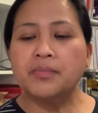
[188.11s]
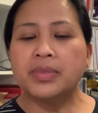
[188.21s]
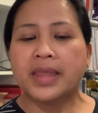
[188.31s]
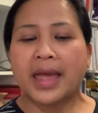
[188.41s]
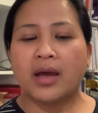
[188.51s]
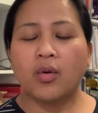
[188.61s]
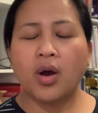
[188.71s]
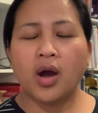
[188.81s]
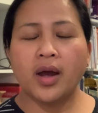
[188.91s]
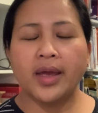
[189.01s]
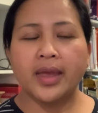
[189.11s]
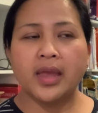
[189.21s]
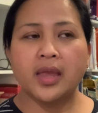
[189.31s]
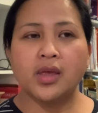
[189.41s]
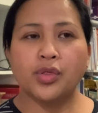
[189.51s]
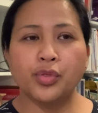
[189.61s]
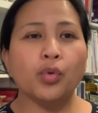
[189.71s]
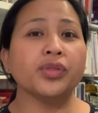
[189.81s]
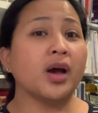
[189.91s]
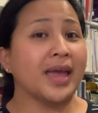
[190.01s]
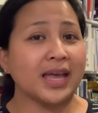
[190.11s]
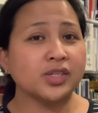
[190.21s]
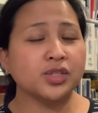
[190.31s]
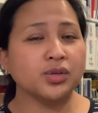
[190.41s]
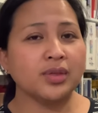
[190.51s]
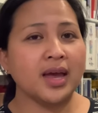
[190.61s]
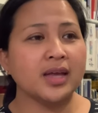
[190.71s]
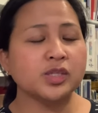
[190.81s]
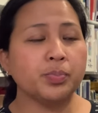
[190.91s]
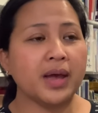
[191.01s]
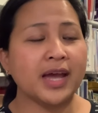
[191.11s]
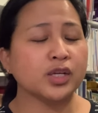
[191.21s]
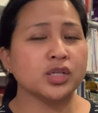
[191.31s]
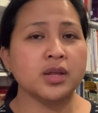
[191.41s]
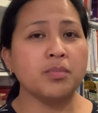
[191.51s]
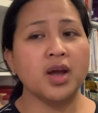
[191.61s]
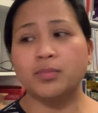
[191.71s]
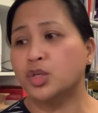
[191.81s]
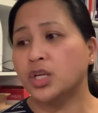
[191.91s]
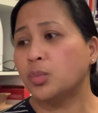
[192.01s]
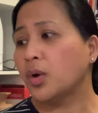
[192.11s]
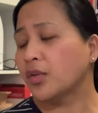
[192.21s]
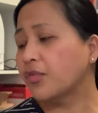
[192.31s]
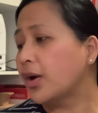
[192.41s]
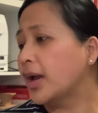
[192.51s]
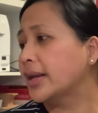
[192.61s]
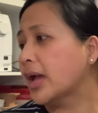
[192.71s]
Now, I thought that I had to do that, but actually my machine worked fine.